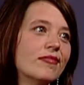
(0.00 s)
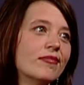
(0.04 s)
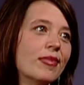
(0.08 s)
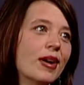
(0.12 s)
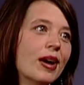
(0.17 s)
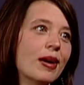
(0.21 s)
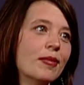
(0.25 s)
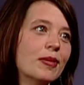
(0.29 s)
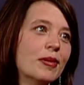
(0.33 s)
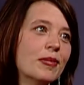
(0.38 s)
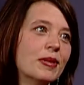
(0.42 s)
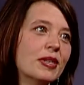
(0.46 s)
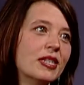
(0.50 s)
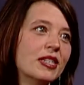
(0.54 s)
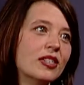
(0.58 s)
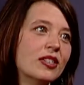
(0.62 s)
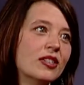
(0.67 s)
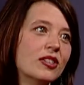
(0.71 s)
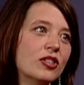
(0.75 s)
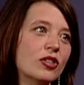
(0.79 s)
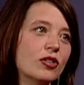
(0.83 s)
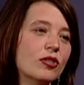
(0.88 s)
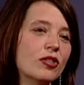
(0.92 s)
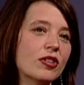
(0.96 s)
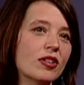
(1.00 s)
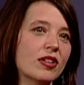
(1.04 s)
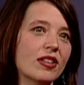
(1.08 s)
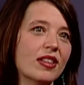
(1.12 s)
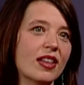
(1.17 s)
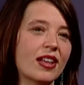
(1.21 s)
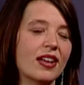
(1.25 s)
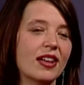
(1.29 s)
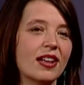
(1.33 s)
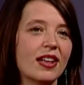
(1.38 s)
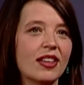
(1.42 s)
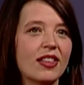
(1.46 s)
probably sooner
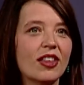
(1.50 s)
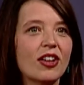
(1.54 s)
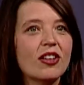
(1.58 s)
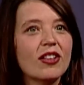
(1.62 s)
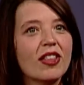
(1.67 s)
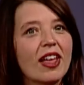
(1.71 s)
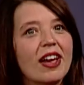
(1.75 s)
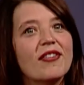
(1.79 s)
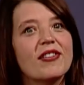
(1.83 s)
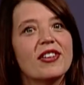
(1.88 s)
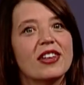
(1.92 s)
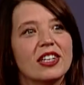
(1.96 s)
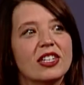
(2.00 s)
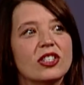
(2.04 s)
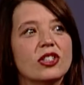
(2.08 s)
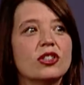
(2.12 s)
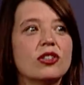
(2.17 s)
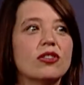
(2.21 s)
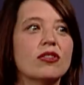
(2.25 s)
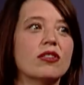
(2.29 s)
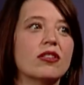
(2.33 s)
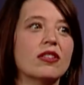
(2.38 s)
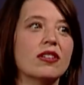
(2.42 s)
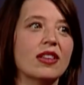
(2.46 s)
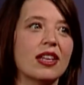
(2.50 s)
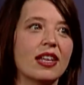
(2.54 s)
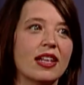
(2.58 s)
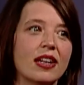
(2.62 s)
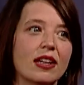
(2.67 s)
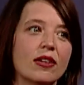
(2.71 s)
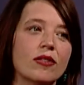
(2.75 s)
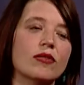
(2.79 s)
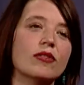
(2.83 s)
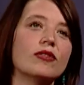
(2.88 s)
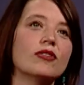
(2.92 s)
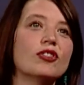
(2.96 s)
than their life ended sooner than
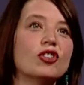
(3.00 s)
it